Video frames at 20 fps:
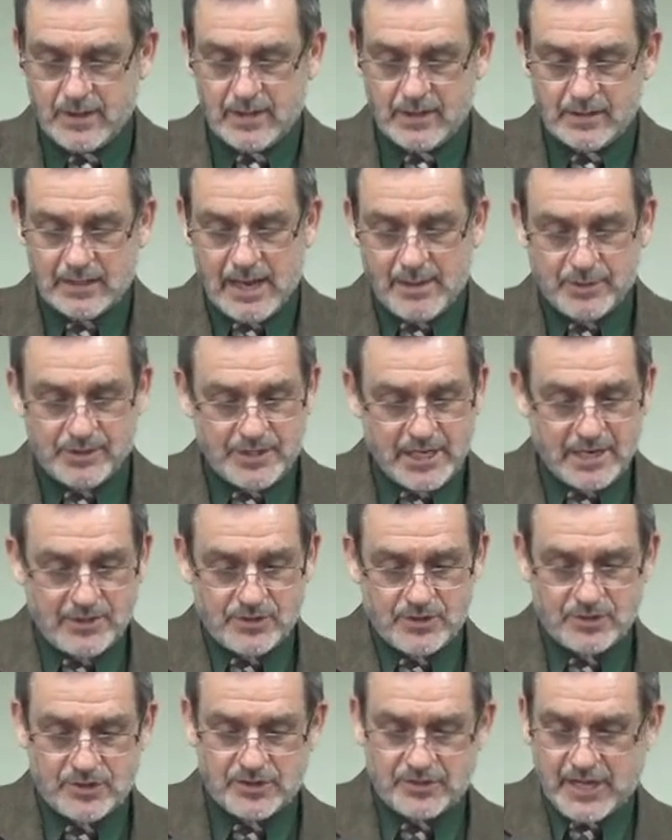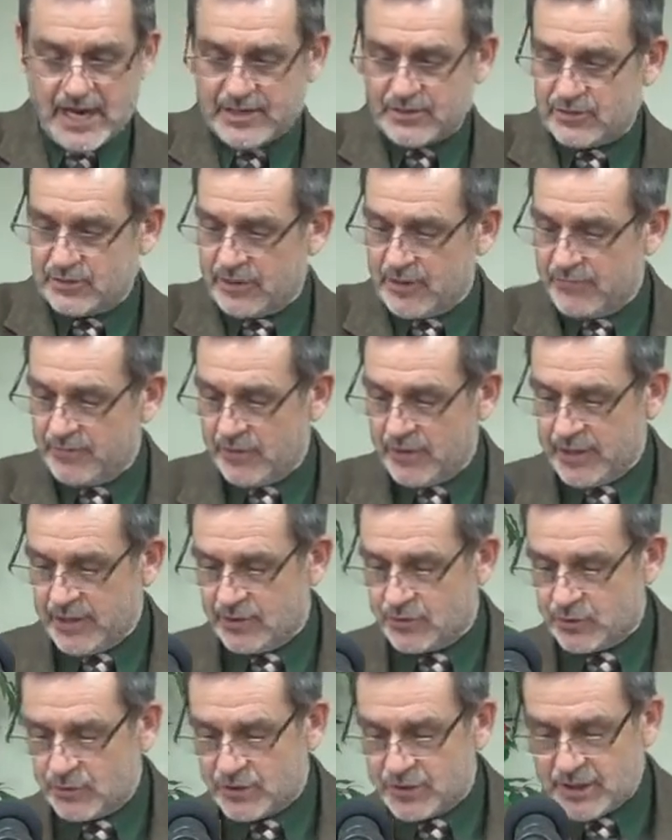Lamentations is actually a very
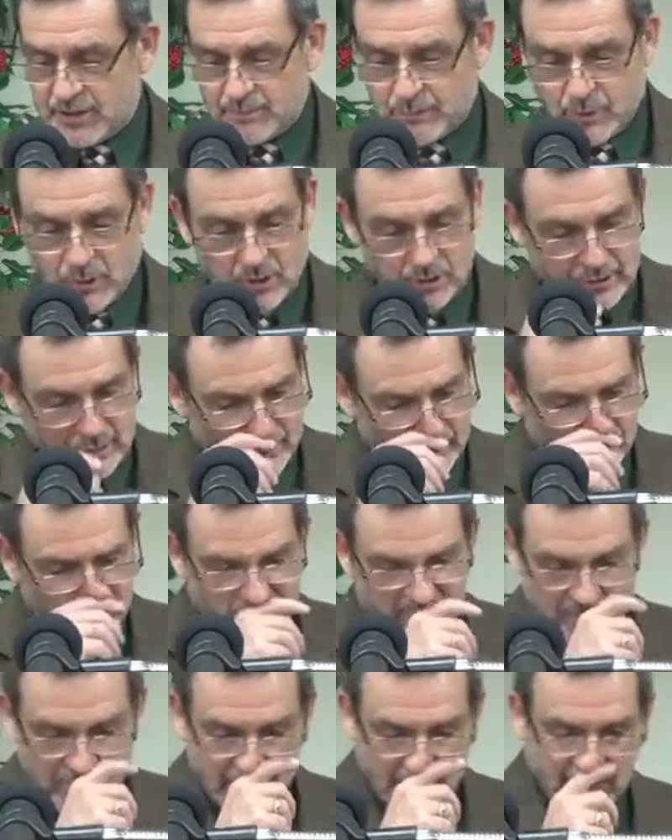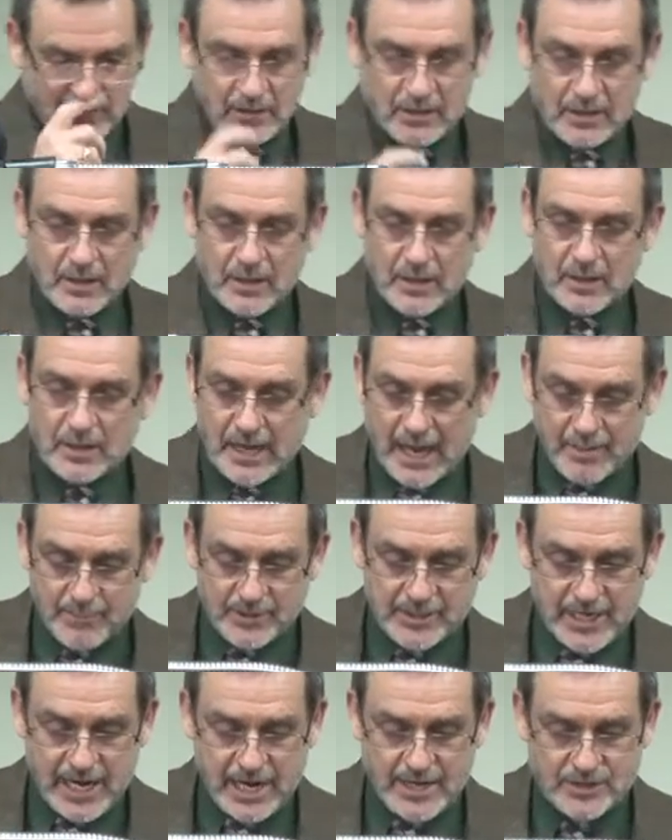interesting book.
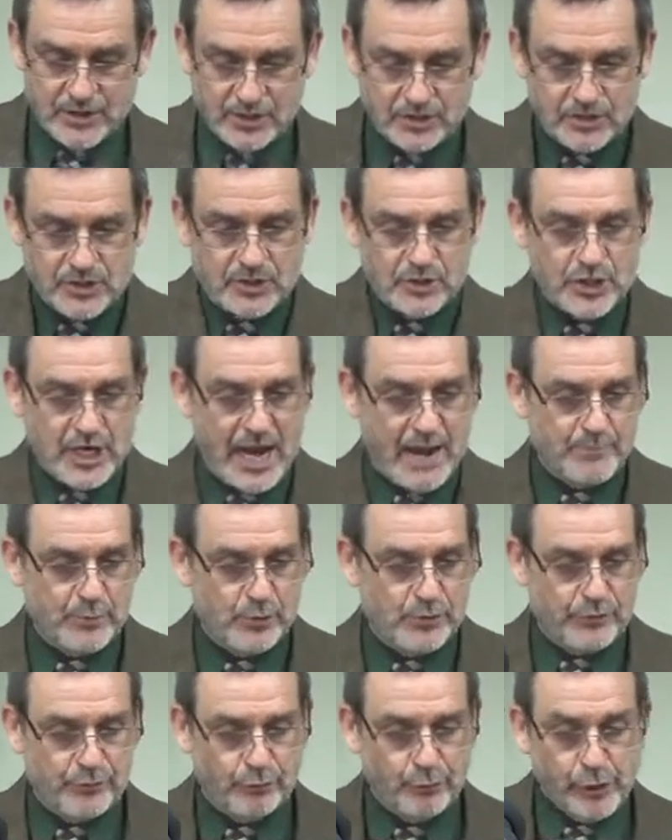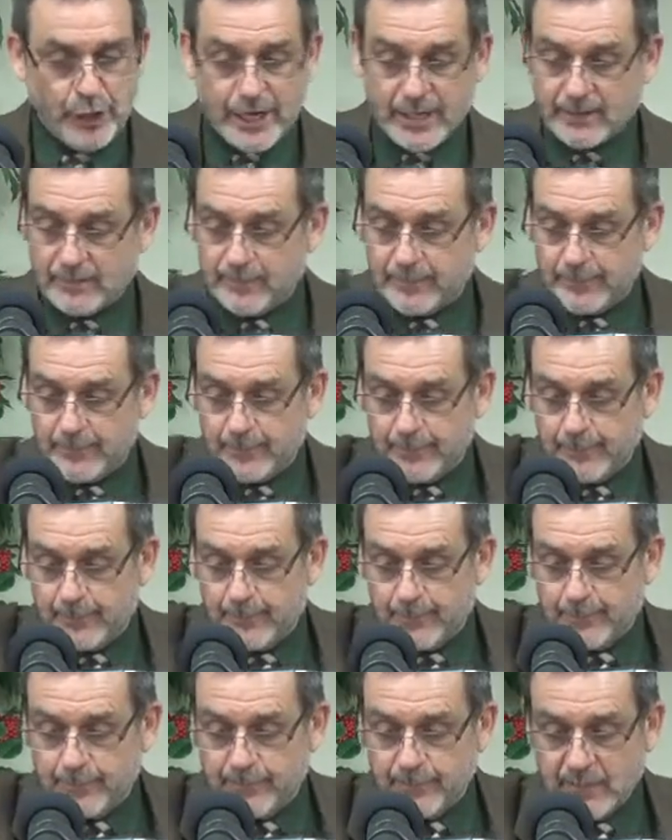Lamentations in chapter 3
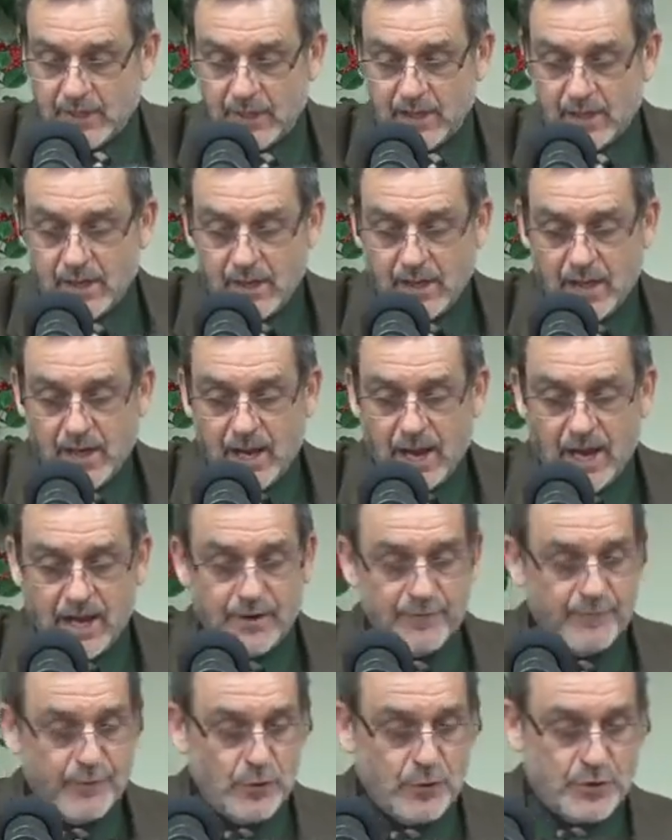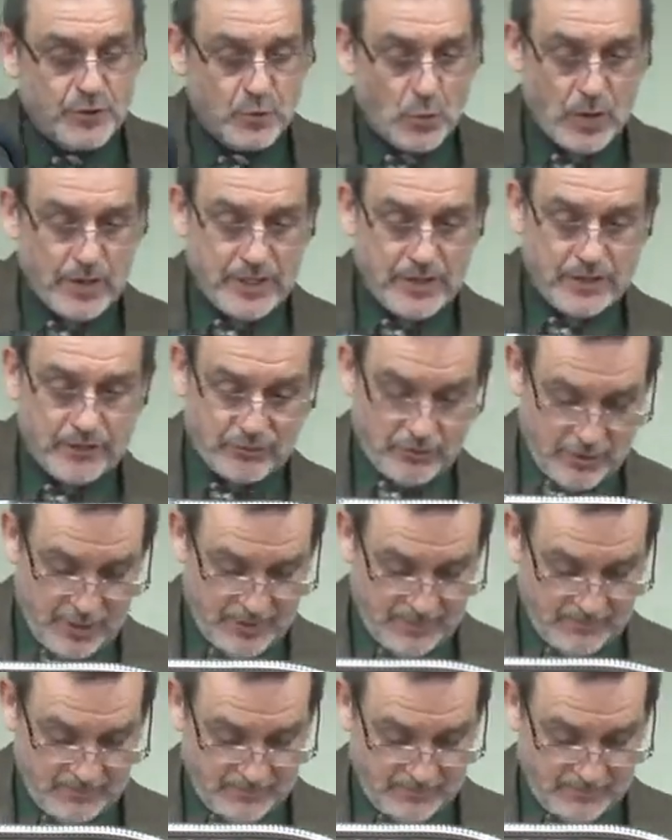and in verse 23.